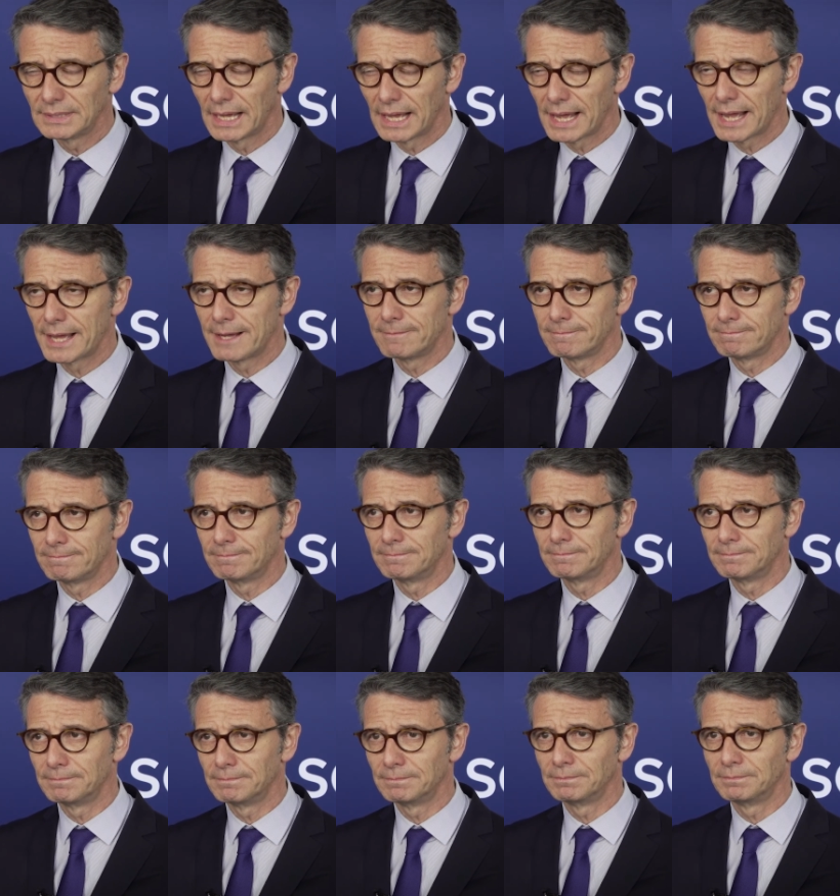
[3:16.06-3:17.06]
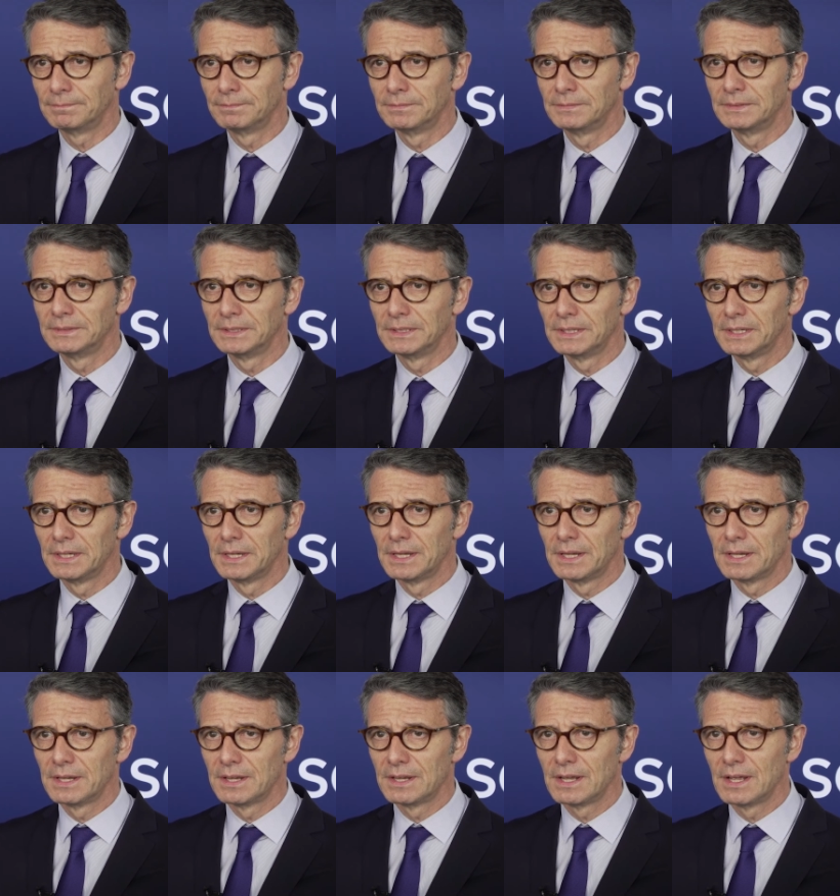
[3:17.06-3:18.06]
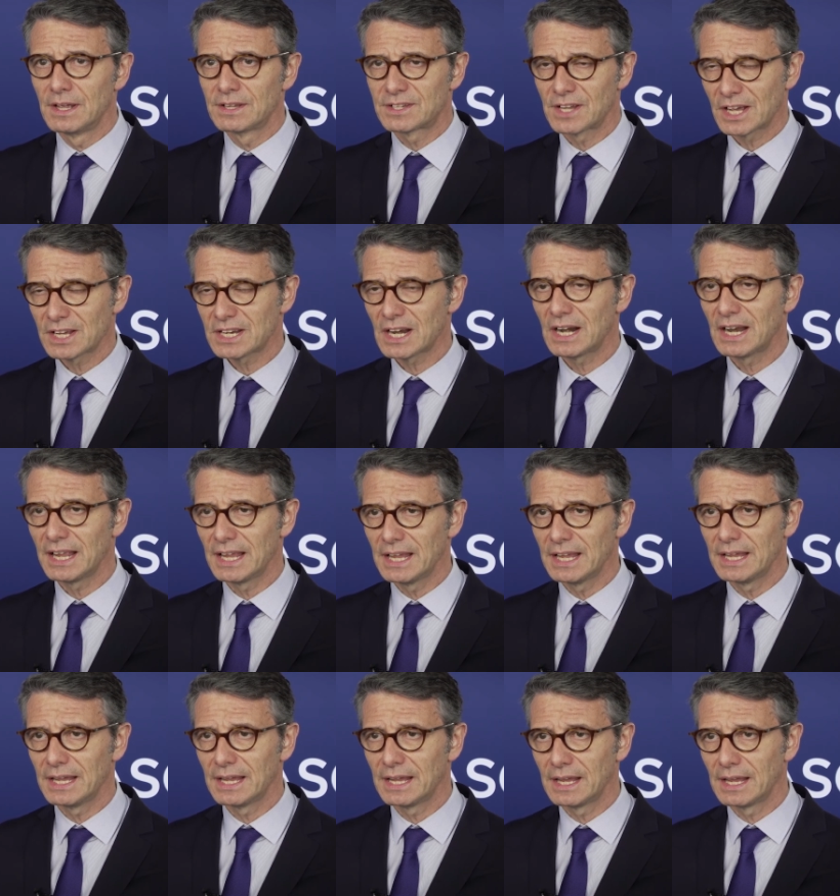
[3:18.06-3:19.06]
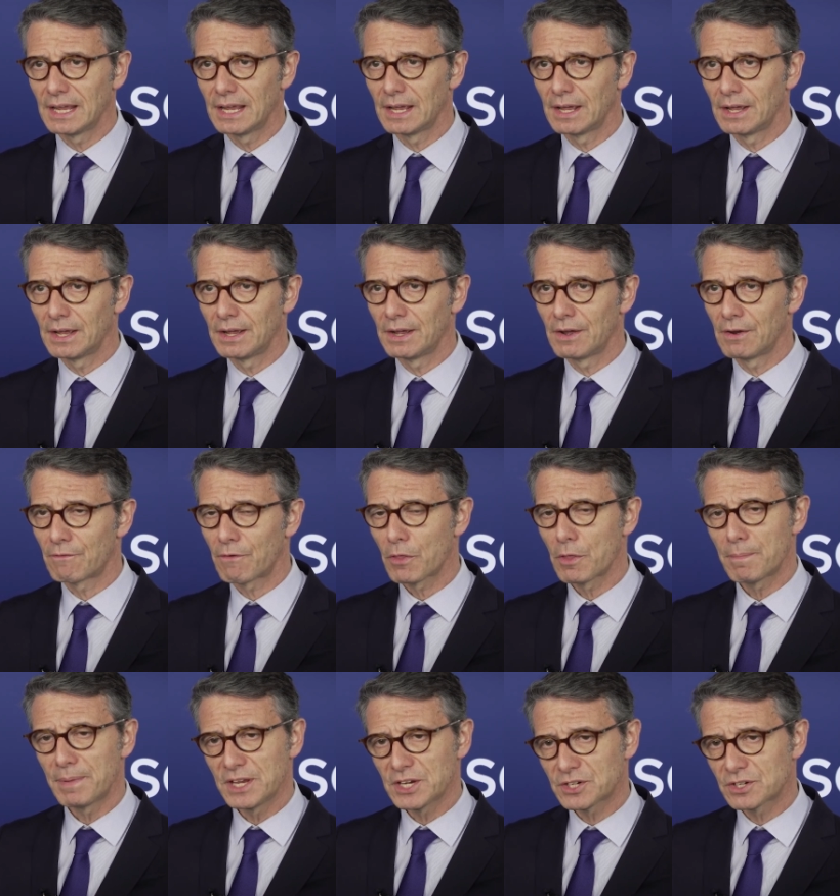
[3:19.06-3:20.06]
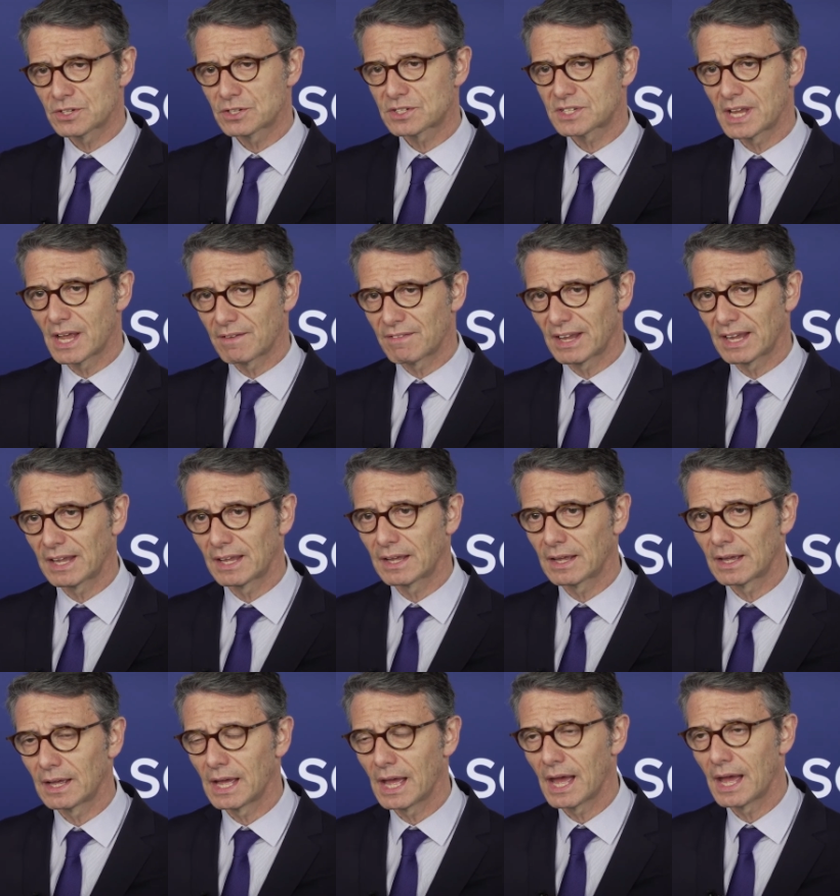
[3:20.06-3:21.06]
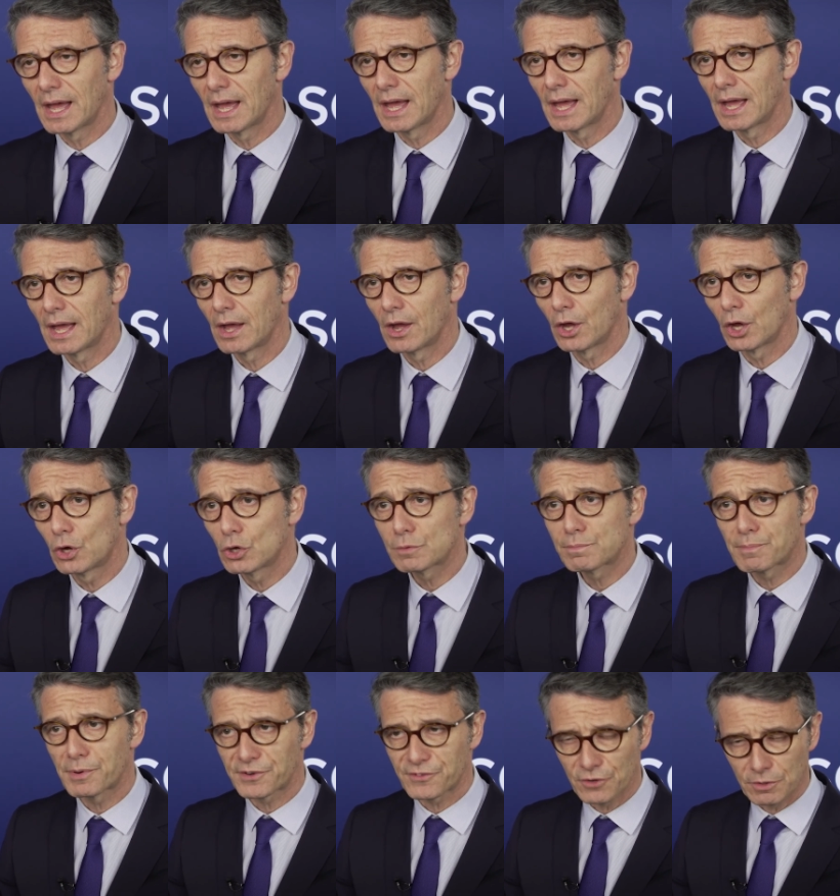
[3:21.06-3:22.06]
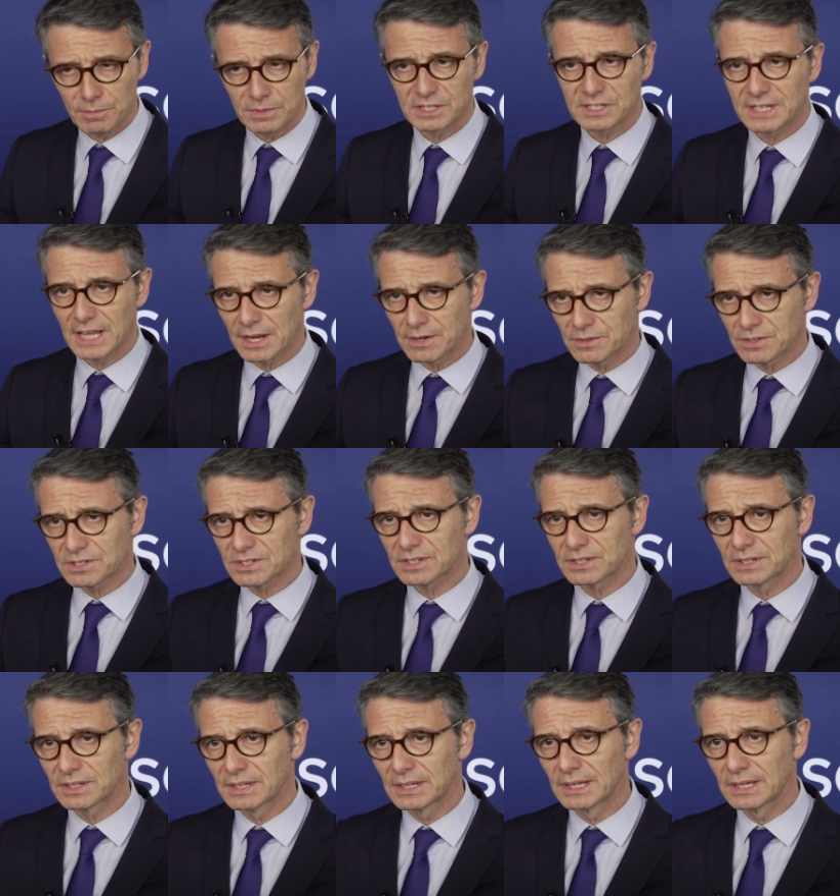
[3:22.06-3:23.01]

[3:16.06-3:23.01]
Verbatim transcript: Um, certainly, for the patients having a good performance status,